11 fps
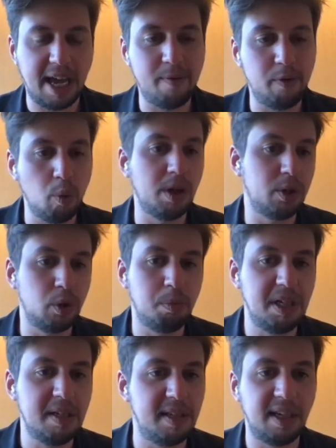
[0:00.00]
Everyone should
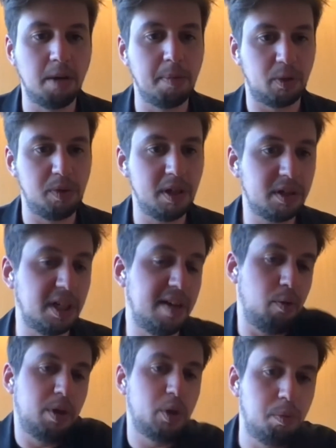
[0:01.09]
be thinking about research and
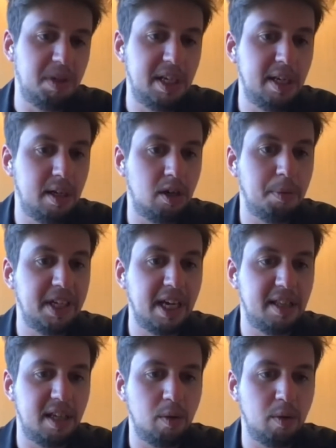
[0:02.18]
everyone should be
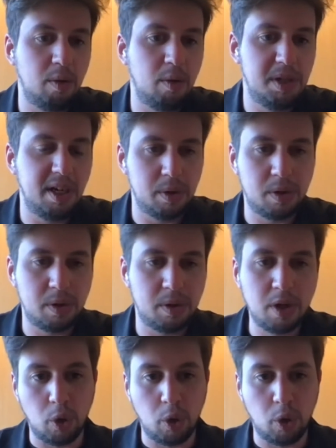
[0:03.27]
communicating with their users.